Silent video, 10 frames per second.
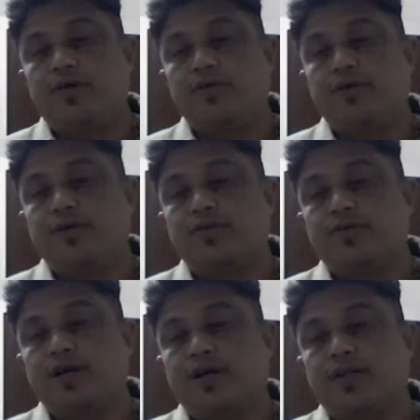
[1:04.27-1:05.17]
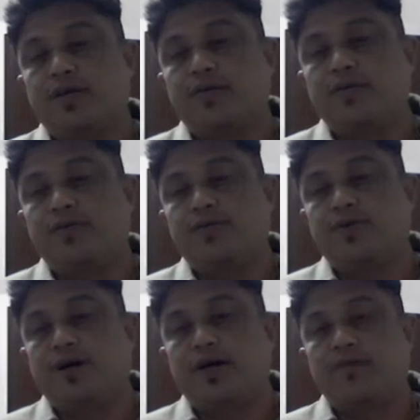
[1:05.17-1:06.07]
we can say that we do
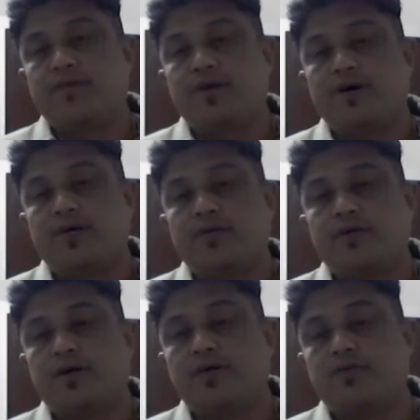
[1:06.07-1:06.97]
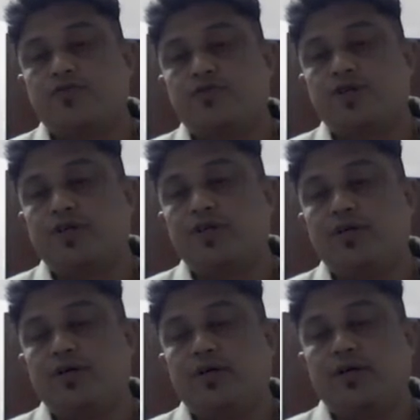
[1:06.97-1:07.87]
have now three
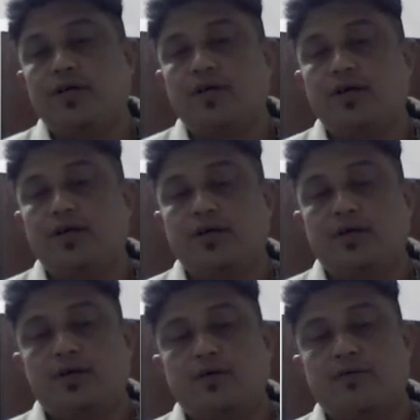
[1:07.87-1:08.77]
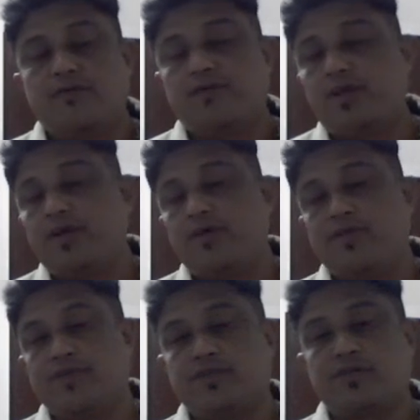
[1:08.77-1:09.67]

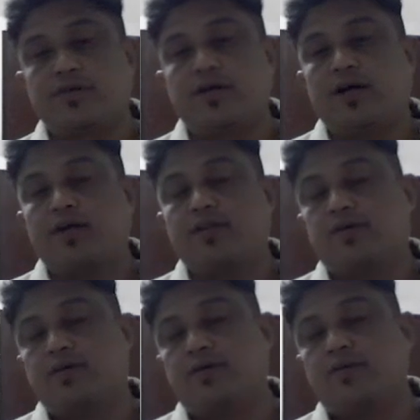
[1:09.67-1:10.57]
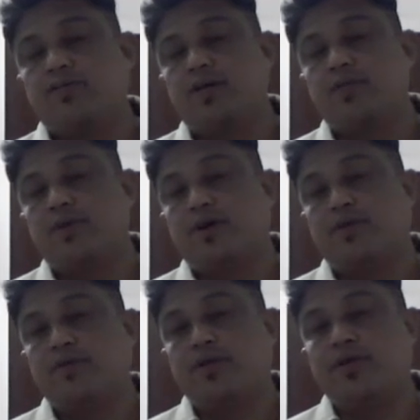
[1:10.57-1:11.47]
variables, and all of them are
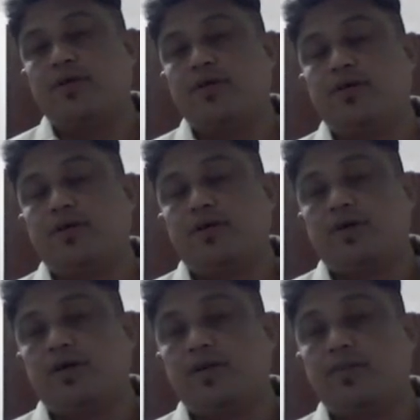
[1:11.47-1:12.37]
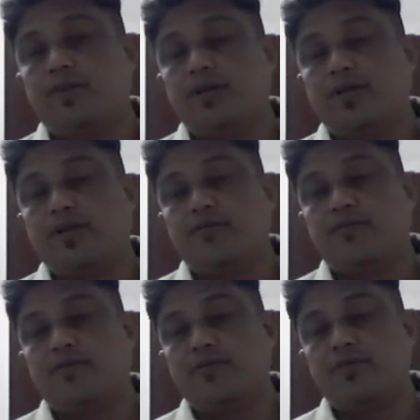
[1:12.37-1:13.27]
very independent
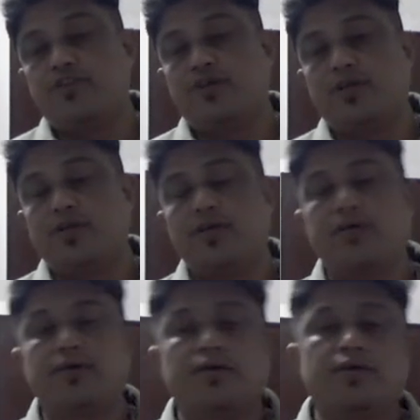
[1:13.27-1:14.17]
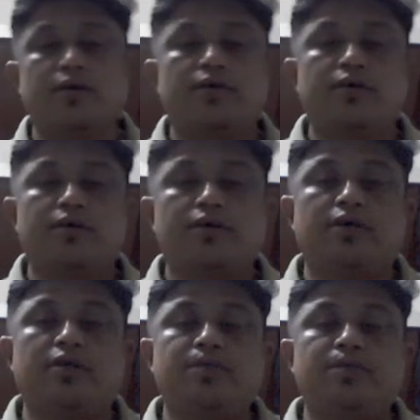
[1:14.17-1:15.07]
from each other.
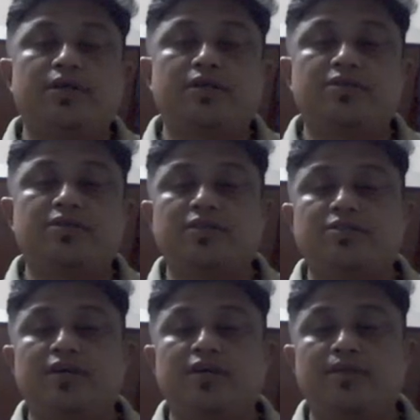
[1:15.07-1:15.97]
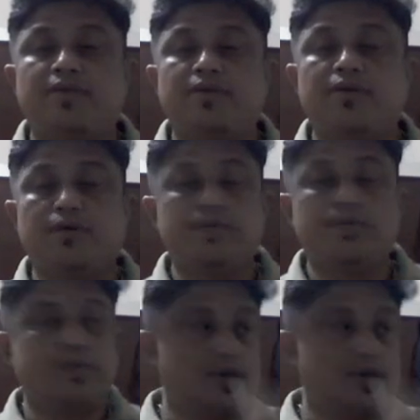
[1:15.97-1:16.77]
Independent in the sense they have their own